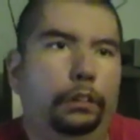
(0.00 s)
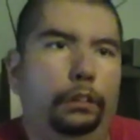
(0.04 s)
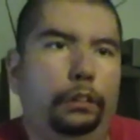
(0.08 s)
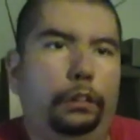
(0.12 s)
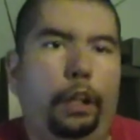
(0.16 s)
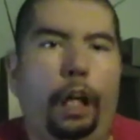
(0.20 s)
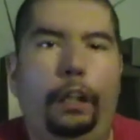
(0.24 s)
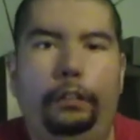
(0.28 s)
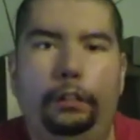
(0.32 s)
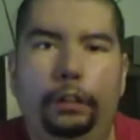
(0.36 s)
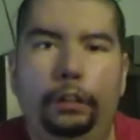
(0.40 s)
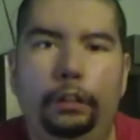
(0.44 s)

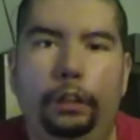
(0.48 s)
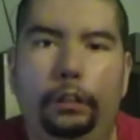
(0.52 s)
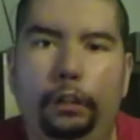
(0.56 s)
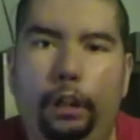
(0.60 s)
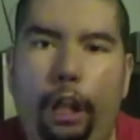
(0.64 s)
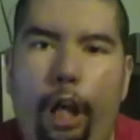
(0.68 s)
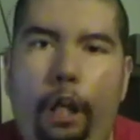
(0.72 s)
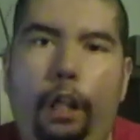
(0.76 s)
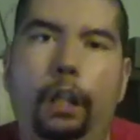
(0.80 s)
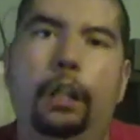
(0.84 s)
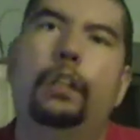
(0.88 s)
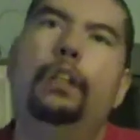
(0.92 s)
That was
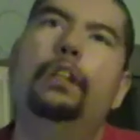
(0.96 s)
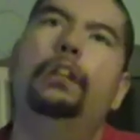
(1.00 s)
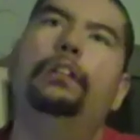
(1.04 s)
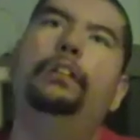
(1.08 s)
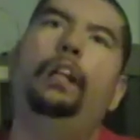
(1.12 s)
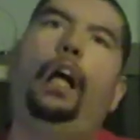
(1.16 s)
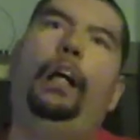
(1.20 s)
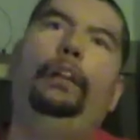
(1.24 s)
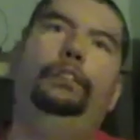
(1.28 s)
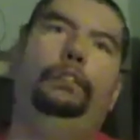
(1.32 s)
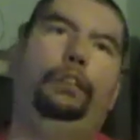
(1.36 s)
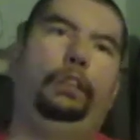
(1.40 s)
okay.
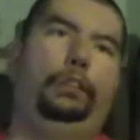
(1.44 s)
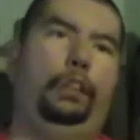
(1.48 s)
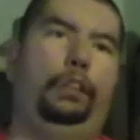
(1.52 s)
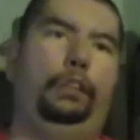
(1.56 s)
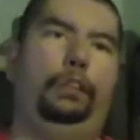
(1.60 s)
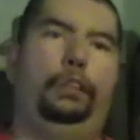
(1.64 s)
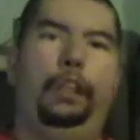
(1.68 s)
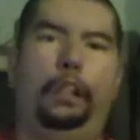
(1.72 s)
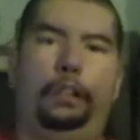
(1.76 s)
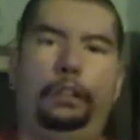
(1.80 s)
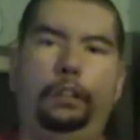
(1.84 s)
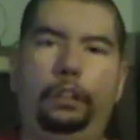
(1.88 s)
Now, was
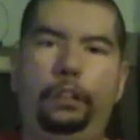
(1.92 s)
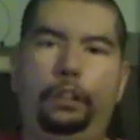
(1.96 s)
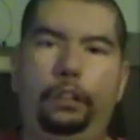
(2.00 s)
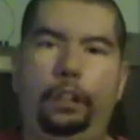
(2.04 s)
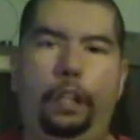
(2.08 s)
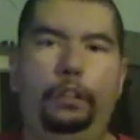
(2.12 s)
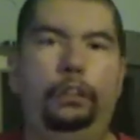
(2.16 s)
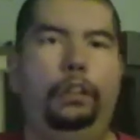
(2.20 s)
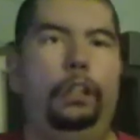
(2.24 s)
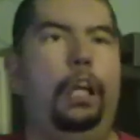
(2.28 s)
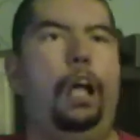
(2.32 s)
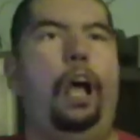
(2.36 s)
it
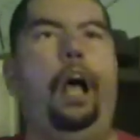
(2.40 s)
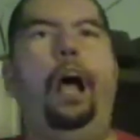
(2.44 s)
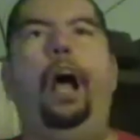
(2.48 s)
necessary?